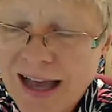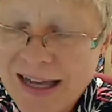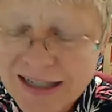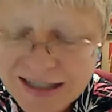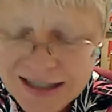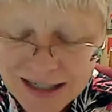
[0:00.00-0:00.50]

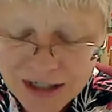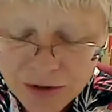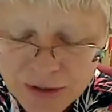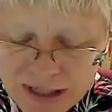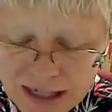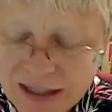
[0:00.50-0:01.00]
And in
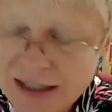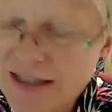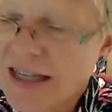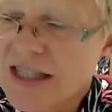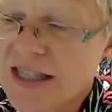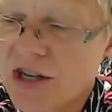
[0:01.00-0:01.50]
New
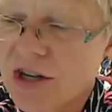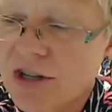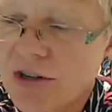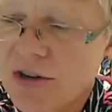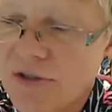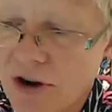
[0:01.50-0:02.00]
Zealand, they
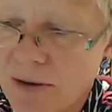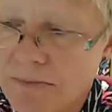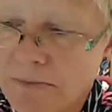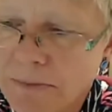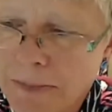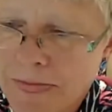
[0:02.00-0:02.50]
started a
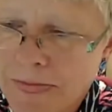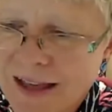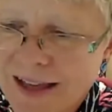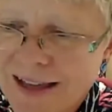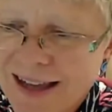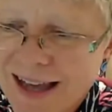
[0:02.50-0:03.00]
farm.
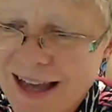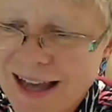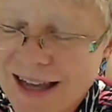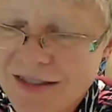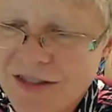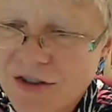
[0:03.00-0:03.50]

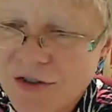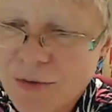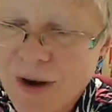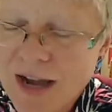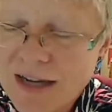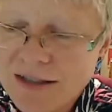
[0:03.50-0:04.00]
And the
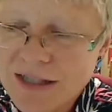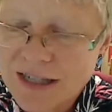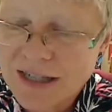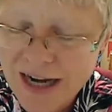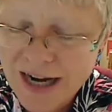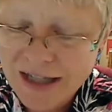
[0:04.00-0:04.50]
trials
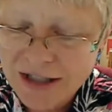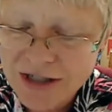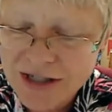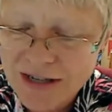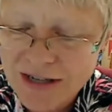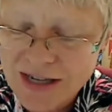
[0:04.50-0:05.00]
and
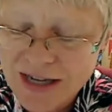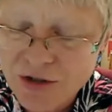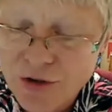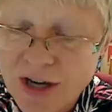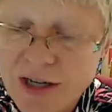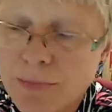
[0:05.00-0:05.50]
errors as they
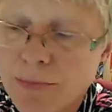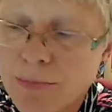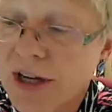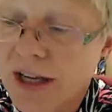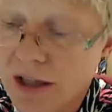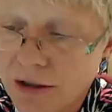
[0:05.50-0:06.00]
tried to
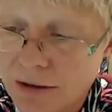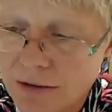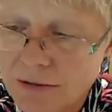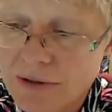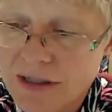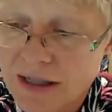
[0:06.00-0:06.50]
bring in
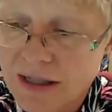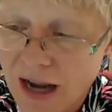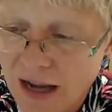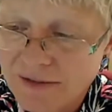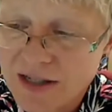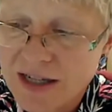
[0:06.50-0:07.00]
goats and
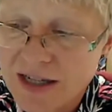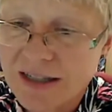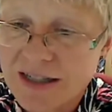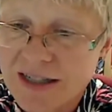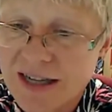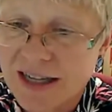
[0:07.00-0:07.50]

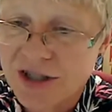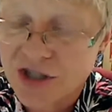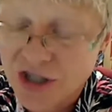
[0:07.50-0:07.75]
livestock and